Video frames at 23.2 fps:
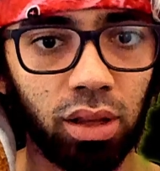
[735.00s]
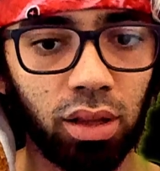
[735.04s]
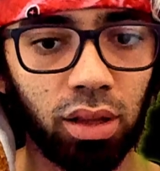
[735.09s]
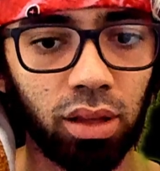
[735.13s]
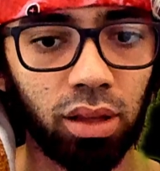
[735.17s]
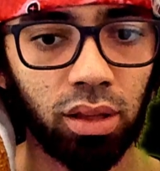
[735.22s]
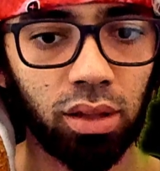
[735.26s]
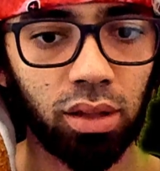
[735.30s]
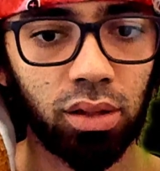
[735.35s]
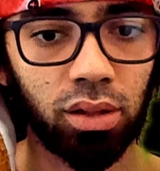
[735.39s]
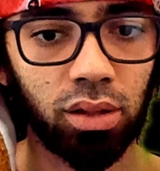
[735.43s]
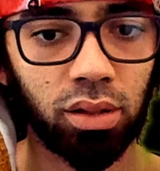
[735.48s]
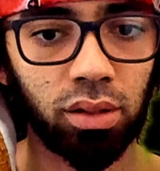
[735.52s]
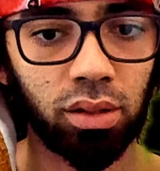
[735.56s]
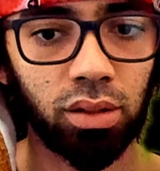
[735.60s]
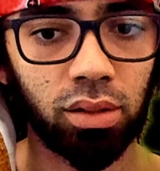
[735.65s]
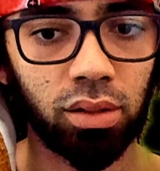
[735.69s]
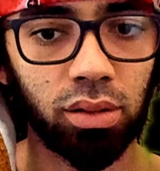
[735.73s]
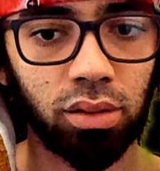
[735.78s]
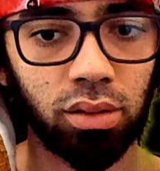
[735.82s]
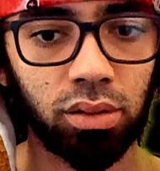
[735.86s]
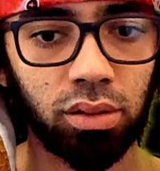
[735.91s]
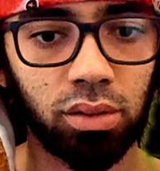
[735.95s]

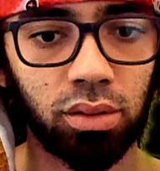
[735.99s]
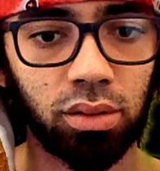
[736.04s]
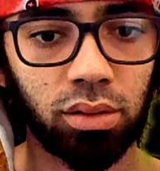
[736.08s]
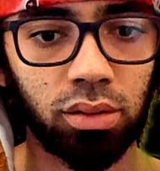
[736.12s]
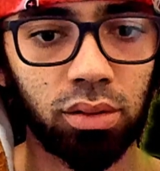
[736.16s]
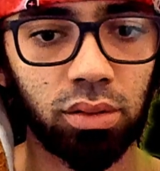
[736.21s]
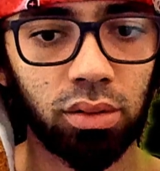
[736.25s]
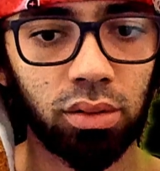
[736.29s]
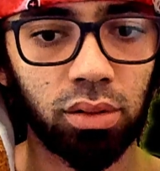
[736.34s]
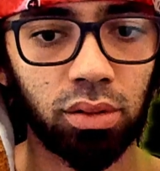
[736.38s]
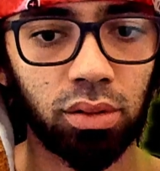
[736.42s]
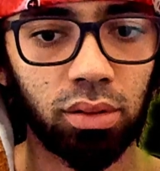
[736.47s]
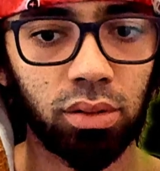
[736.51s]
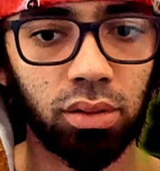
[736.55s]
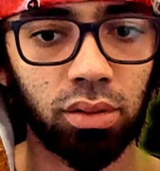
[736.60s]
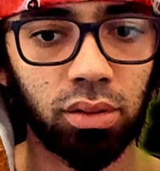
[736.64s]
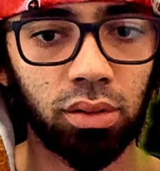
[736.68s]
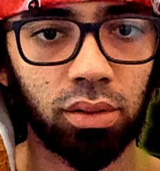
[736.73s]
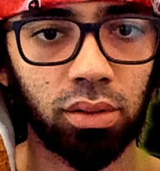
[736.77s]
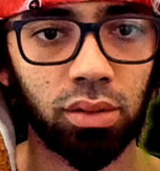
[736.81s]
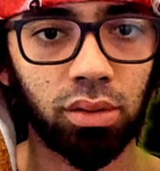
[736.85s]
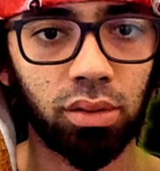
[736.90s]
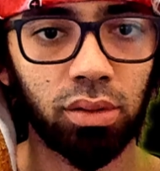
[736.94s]

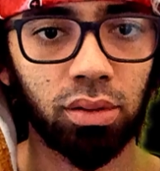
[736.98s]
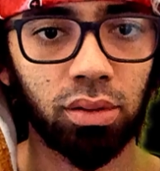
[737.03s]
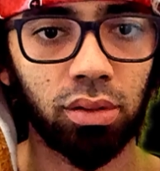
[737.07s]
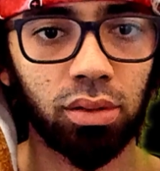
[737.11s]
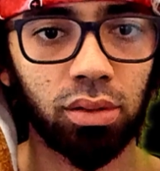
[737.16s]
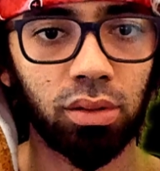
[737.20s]
[no speech]